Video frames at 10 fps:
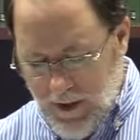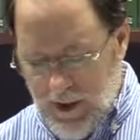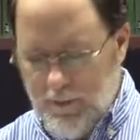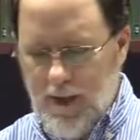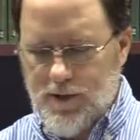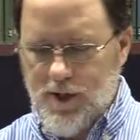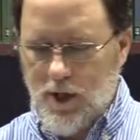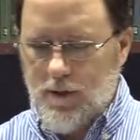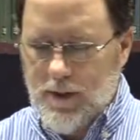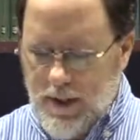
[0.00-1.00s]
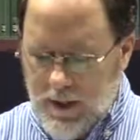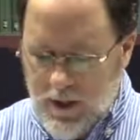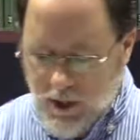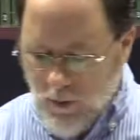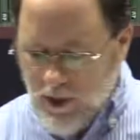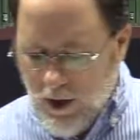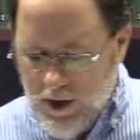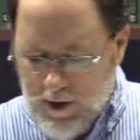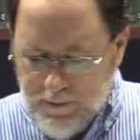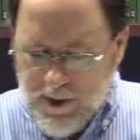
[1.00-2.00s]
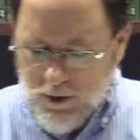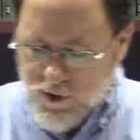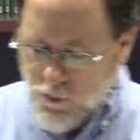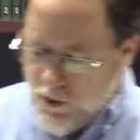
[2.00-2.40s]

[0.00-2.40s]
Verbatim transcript: Amen. So, going on in Peter's